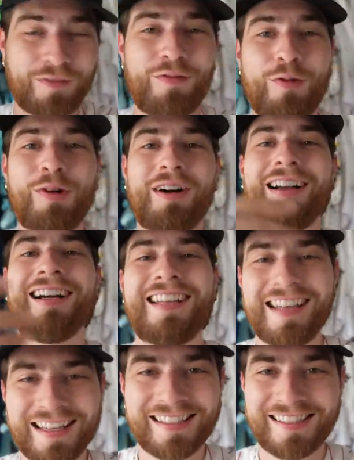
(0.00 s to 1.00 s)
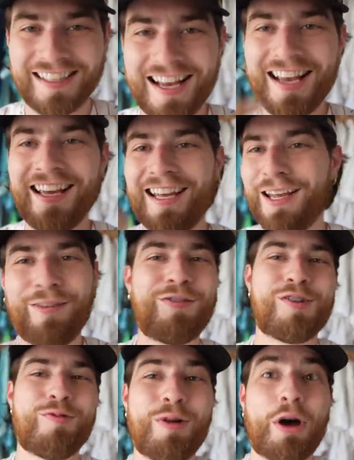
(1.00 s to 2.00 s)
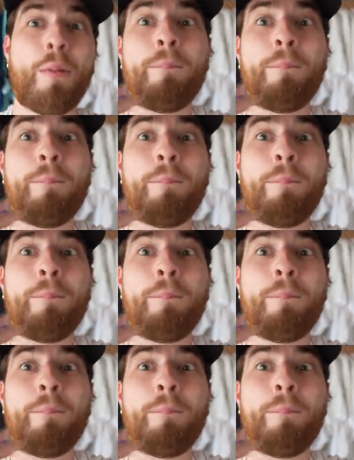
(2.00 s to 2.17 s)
for a kiss, if you will.